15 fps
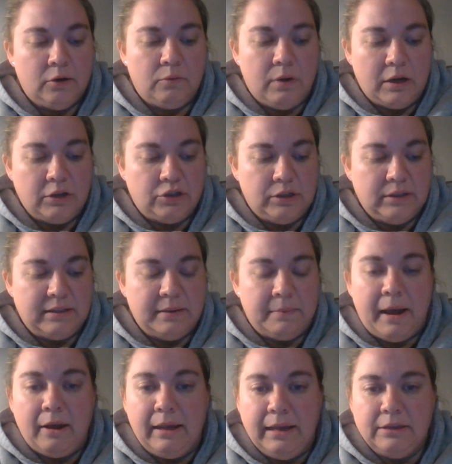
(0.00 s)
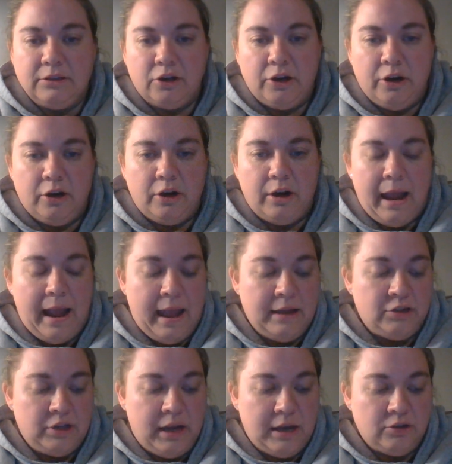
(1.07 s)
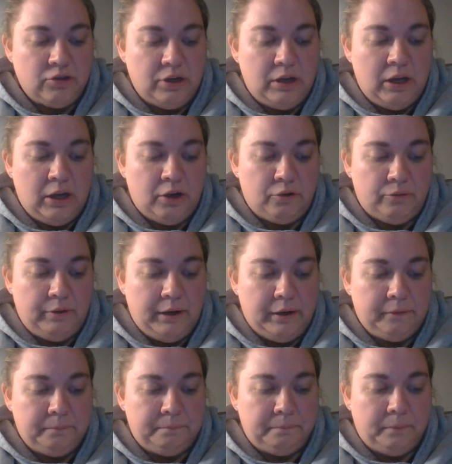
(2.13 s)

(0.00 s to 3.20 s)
questions about his or her education and career.